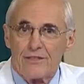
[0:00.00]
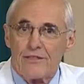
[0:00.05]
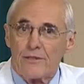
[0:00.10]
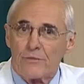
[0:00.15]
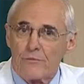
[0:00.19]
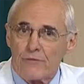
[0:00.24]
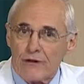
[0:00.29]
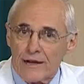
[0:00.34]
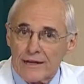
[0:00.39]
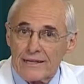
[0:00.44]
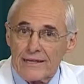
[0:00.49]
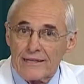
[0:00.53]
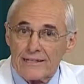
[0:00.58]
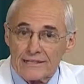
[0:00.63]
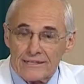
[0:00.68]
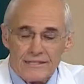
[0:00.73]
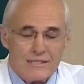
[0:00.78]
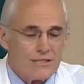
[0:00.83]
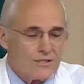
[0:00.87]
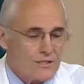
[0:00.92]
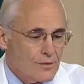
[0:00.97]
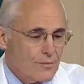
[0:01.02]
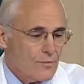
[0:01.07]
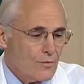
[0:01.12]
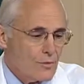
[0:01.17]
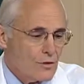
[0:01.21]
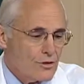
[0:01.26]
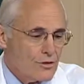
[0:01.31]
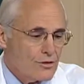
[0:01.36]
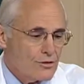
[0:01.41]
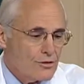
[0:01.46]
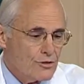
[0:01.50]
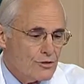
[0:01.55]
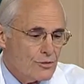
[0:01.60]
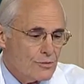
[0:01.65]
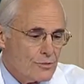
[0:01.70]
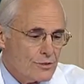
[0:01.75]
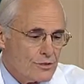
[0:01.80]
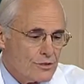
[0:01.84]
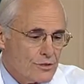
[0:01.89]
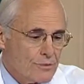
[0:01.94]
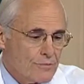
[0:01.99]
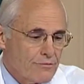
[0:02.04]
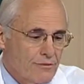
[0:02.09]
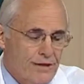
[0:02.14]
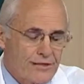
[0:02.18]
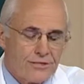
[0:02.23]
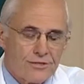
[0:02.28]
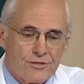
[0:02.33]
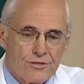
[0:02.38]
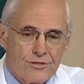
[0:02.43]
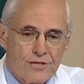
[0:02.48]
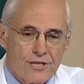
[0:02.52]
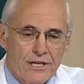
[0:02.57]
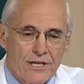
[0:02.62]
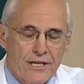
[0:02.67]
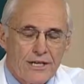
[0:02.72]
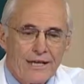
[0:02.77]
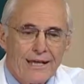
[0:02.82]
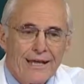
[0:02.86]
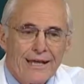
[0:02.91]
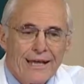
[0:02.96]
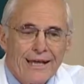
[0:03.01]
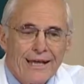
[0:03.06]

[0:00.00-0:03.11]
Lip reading: the braking system or the tumor suppressor gene.